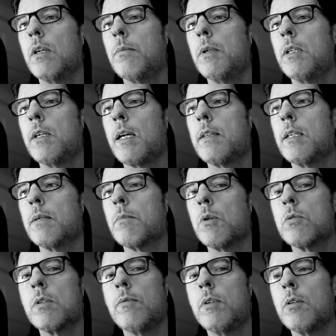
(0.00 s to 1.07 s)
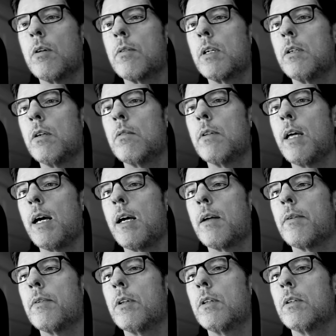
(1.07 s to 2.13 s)
I mean, I think most of you already know that.
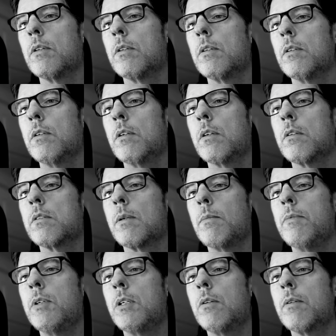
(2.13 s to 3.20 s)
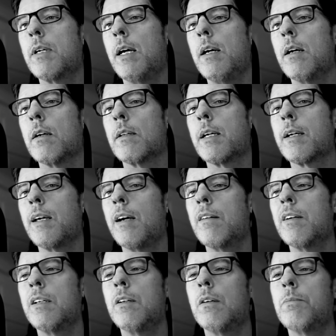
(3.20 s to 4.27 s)
Or some of you don't care. Like, I
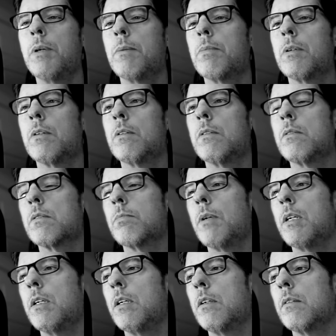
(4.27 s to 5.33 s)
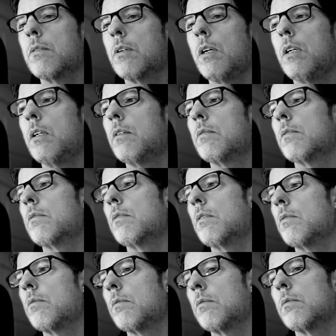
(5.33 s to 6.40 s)
already know people lose money in trading.
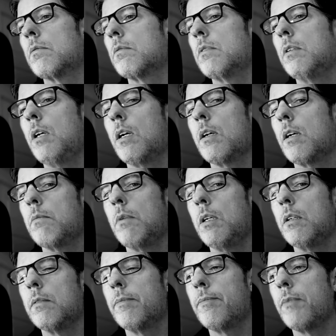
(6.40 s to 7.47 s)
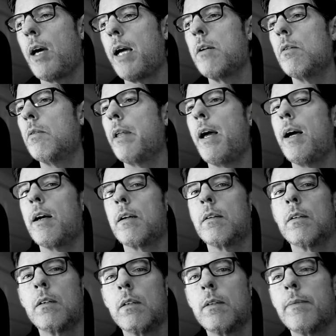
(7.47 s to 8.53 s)
So, yeah, I mean, I know that.
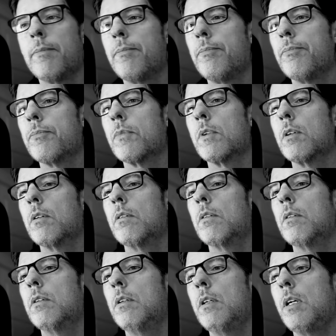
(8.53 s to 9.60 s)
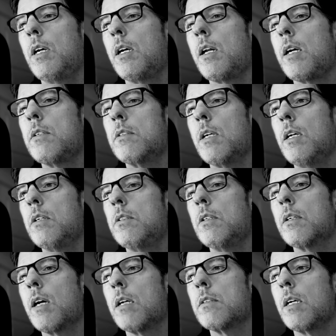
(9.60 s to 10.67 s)
And I say it to
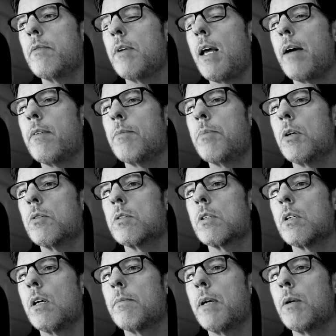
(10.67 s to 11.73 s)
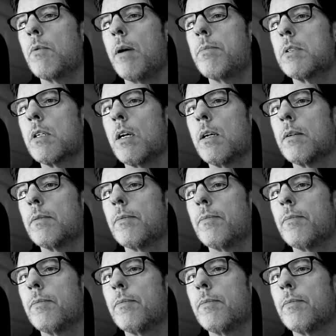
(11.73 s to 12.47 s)
you guys. I even have it posted on my website.